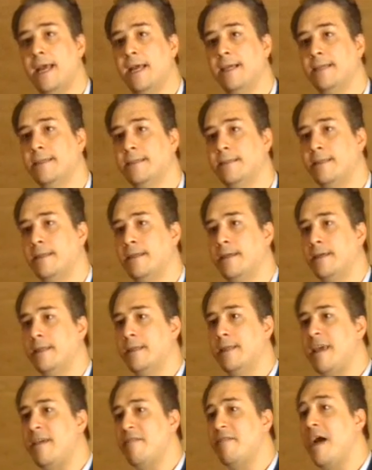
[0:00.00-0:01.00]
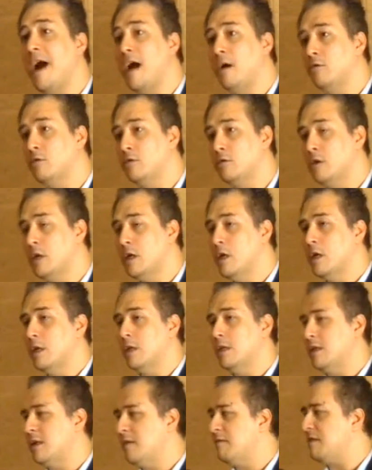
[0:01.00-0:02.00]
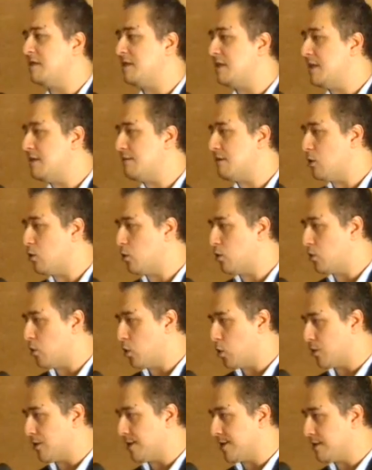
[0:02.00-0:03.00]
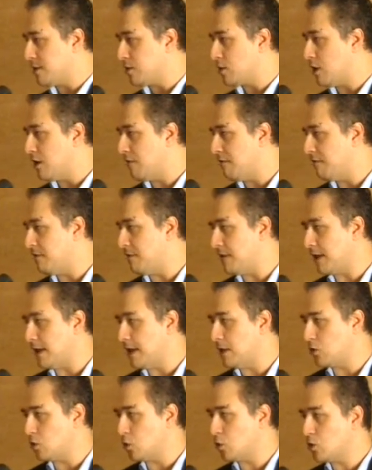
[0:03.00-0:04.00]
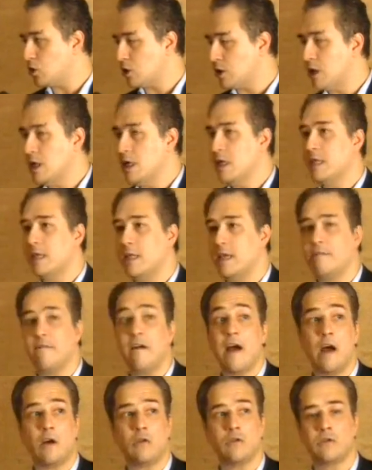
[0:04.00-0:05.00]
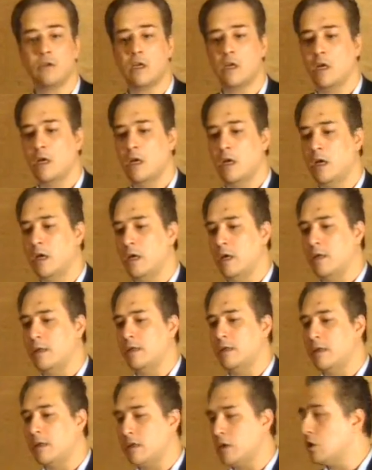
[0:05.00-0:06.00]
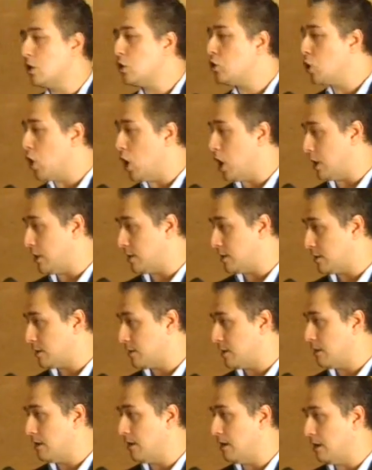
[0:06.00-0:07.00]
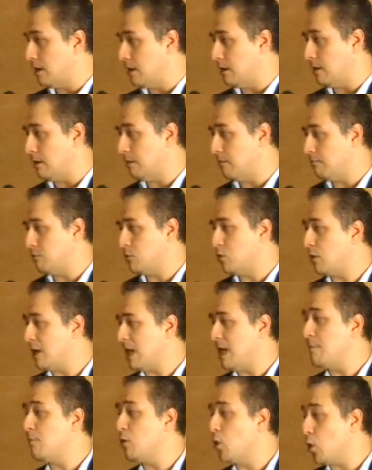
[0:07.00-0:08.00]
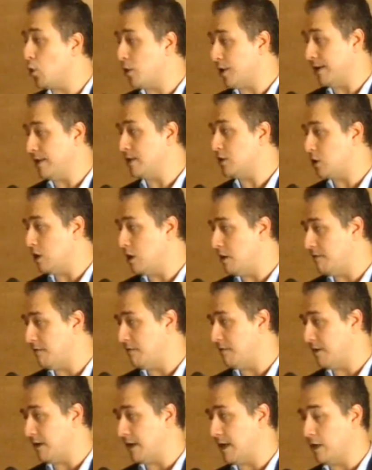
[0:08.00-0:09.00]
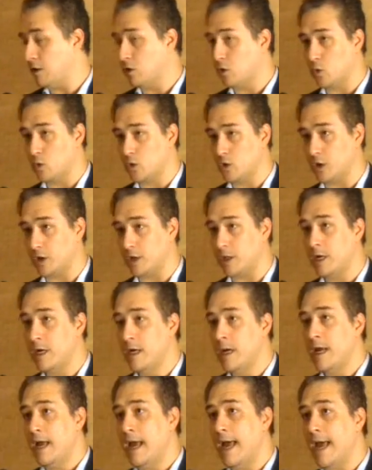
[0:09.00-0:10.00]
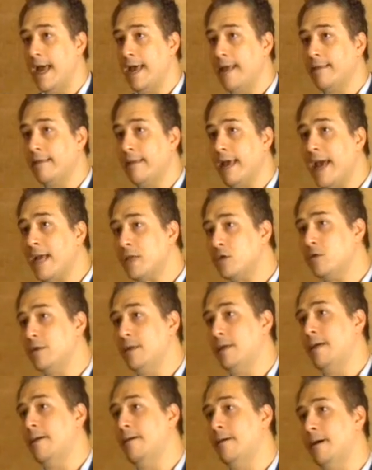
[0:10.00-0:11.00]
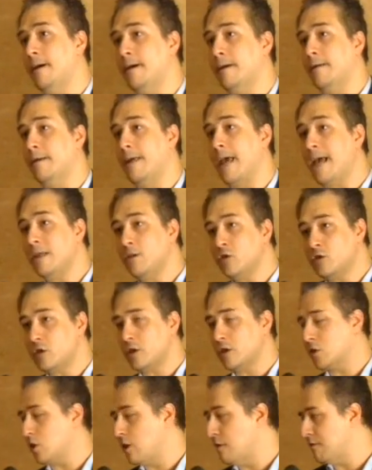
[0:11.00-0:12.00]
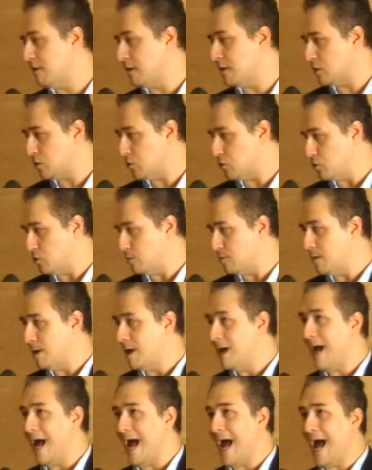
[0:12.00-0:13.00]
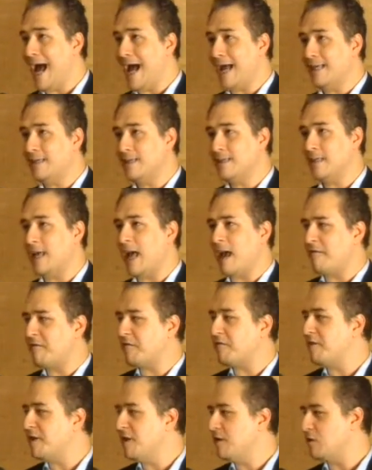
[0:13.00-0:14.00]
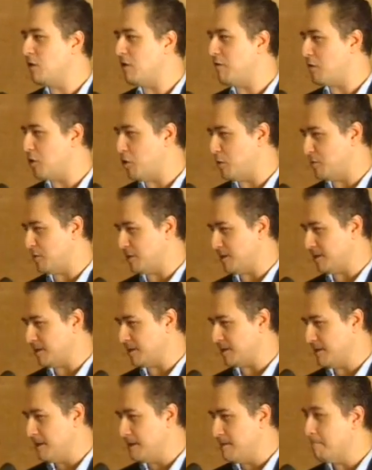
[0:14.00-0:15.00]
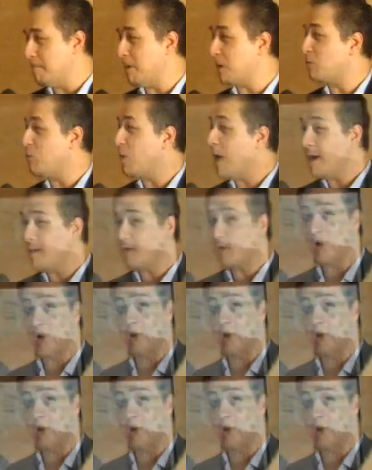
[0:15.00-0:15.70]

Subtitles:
and they found the viscera or the organs of King Djoser. They found the jars to keep the organs of King Djoser. And actually, the entrance of this tomb has a frieze of cobras. But why the